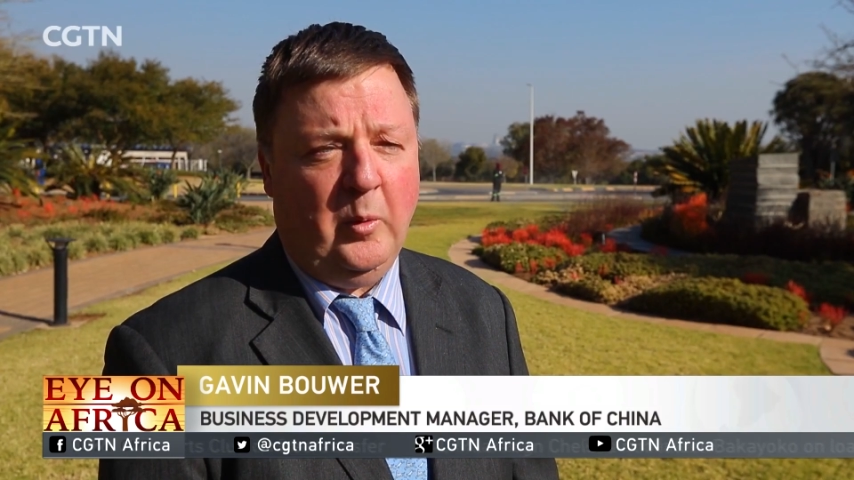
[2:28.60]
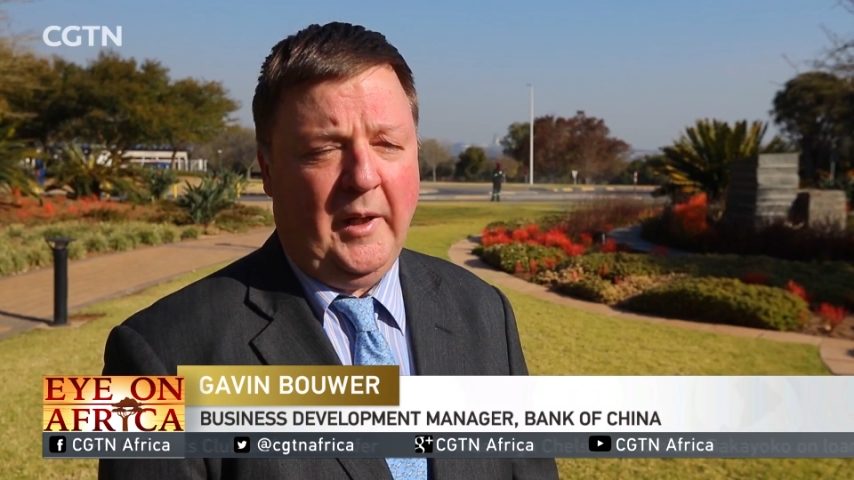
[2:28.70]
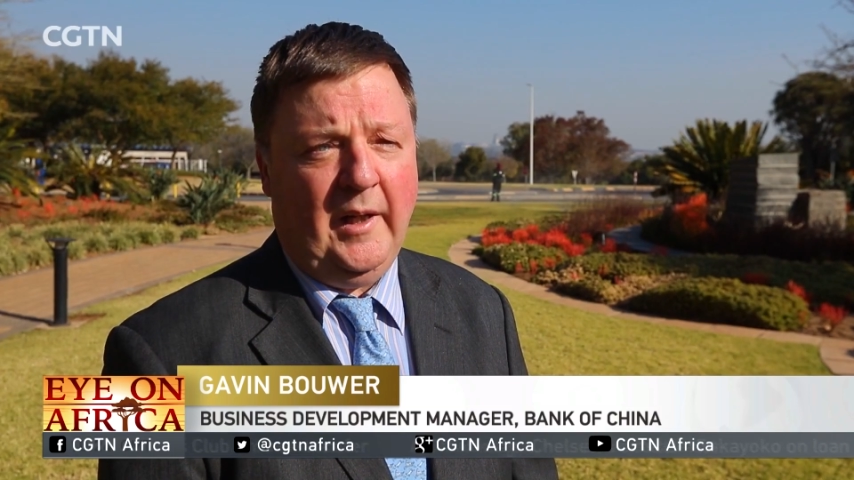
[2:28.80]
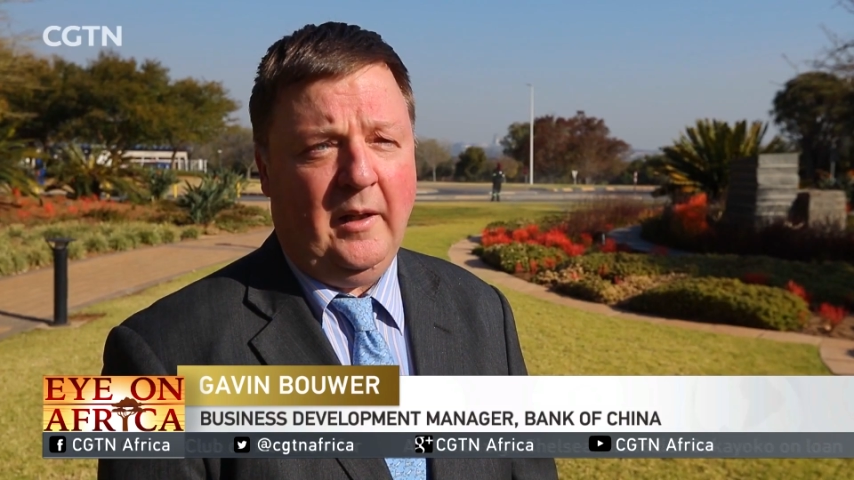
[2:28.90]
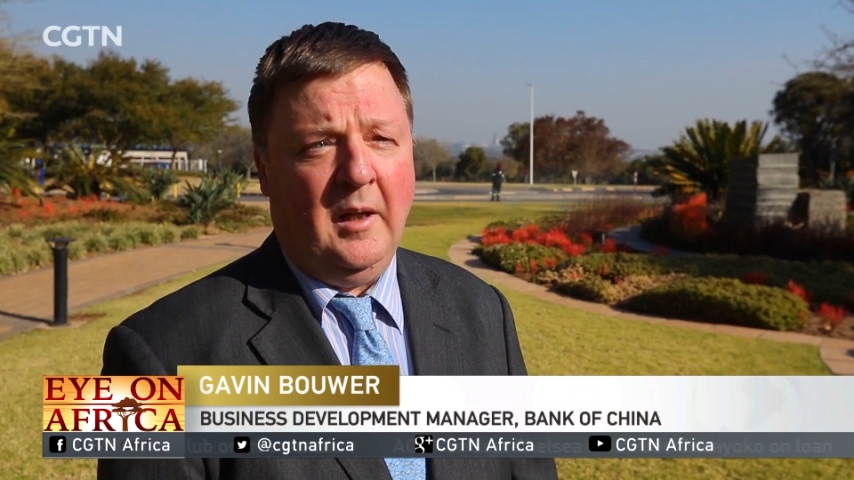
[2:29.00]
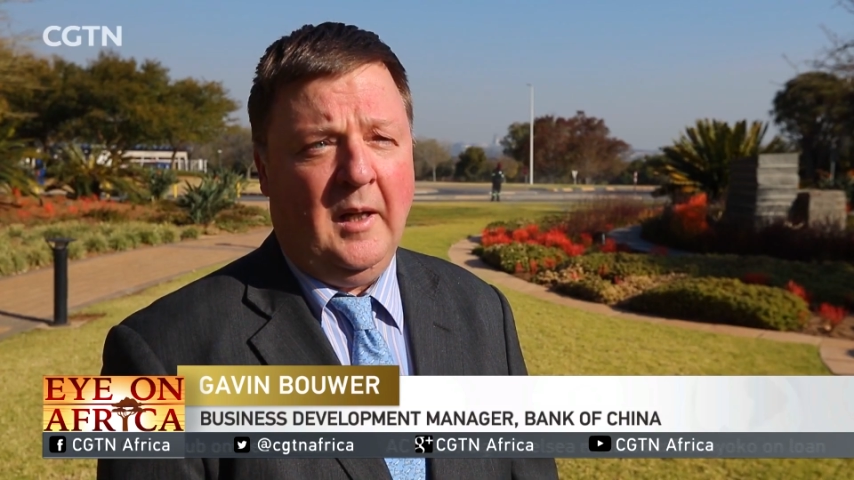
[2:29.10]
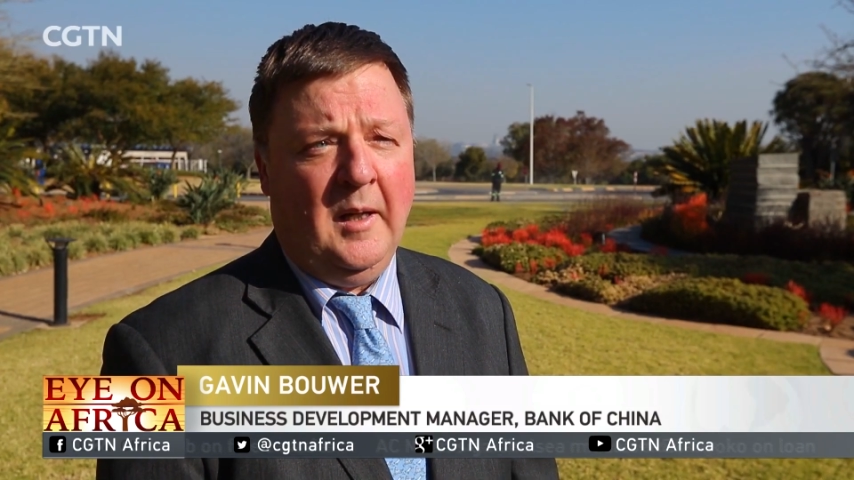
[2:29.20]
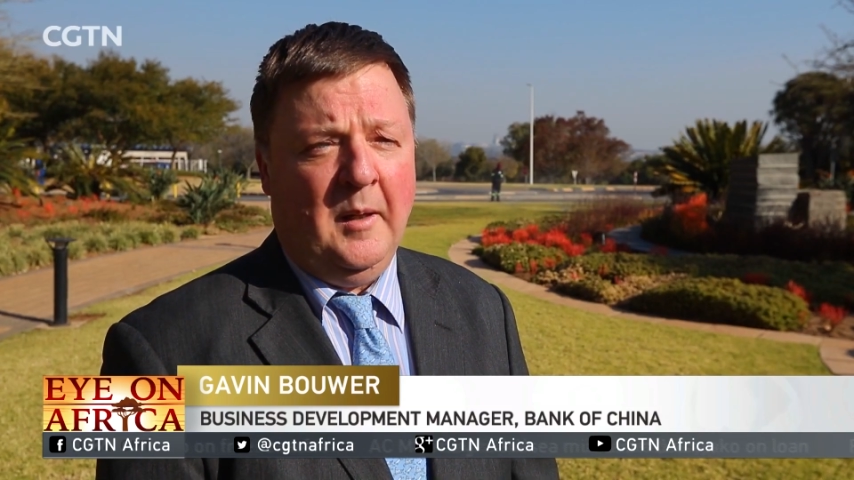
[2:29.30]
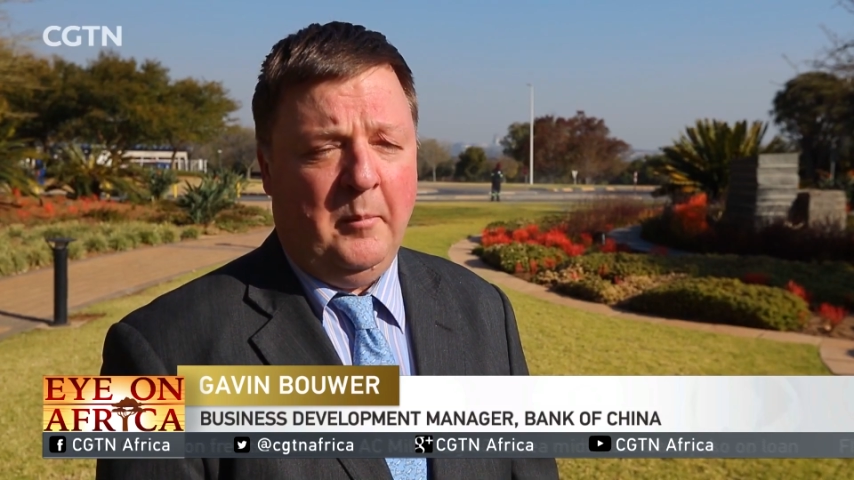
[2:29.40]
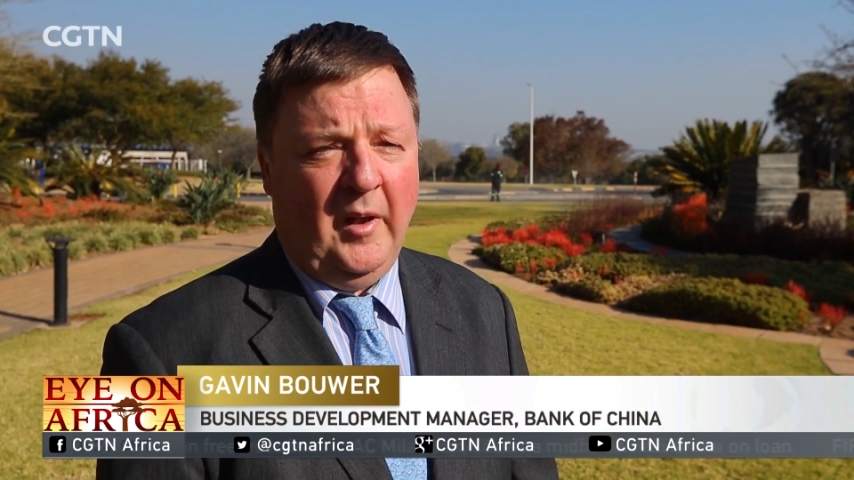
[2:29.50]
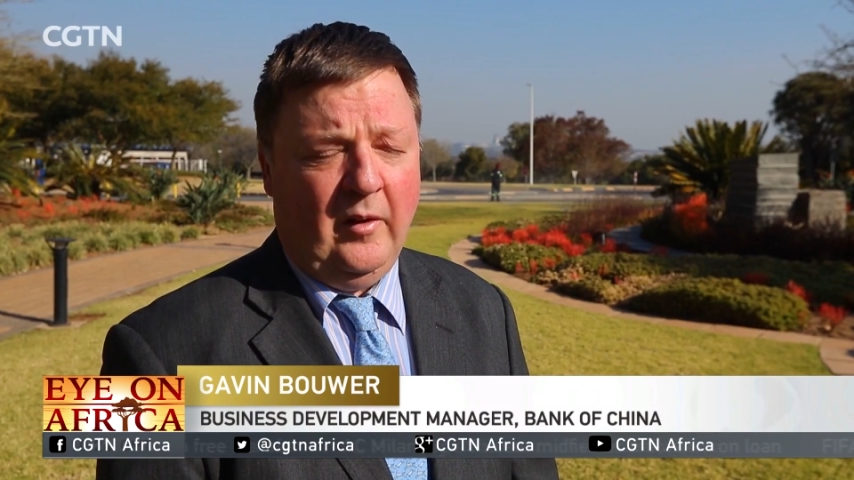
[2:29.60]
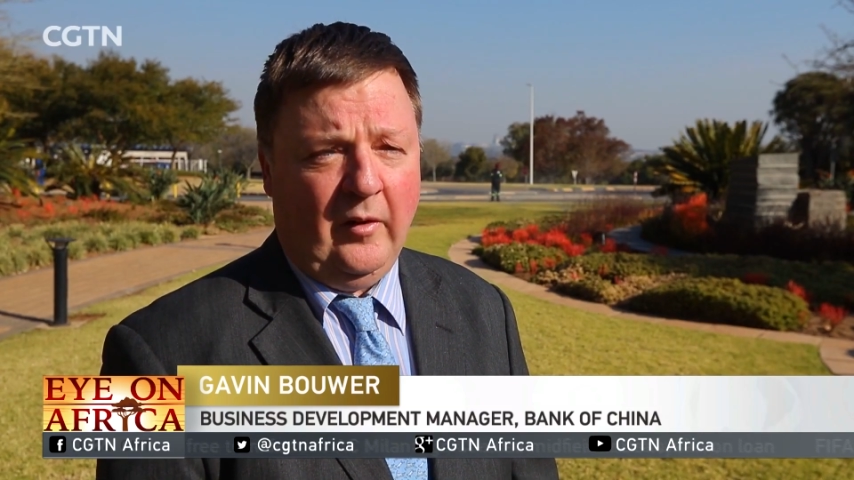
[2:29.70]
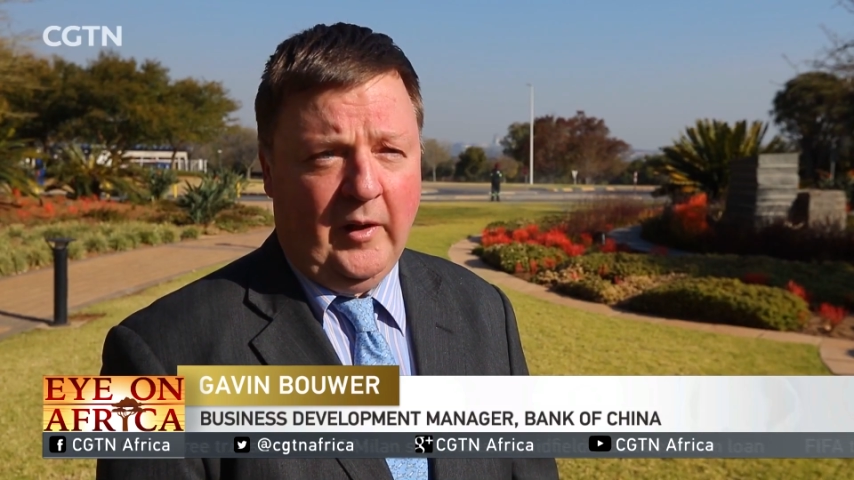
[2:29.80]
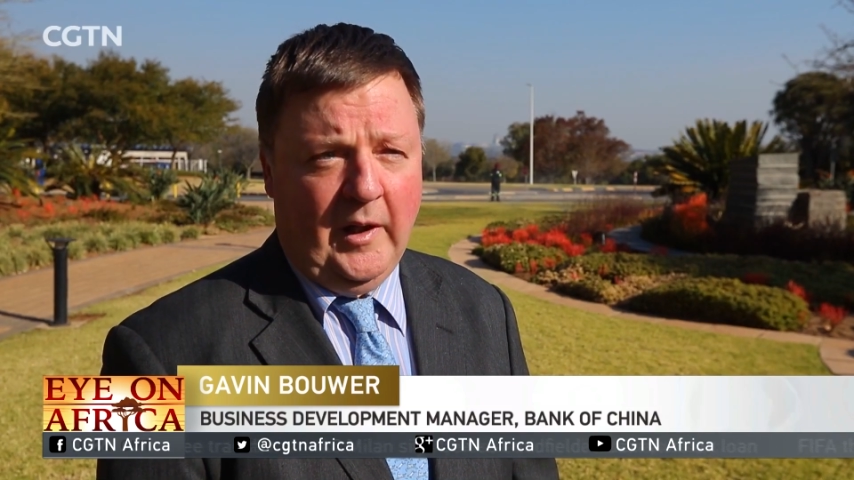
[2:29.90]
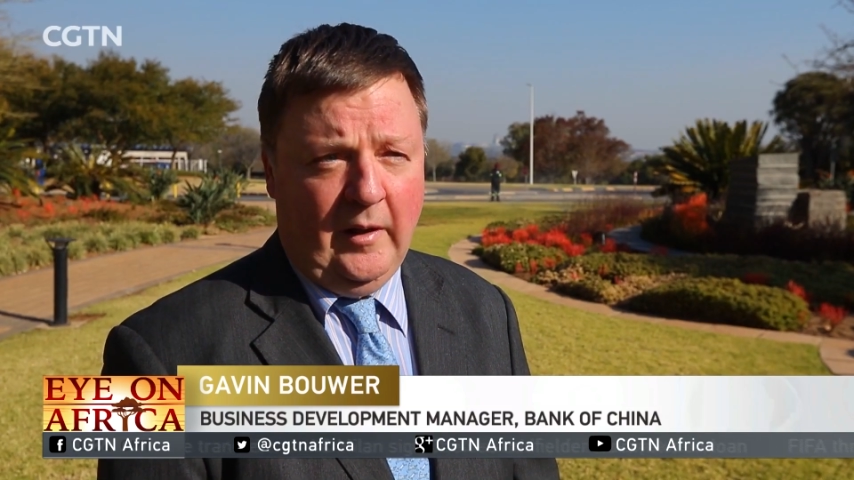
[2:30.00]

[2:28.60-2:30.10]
doing business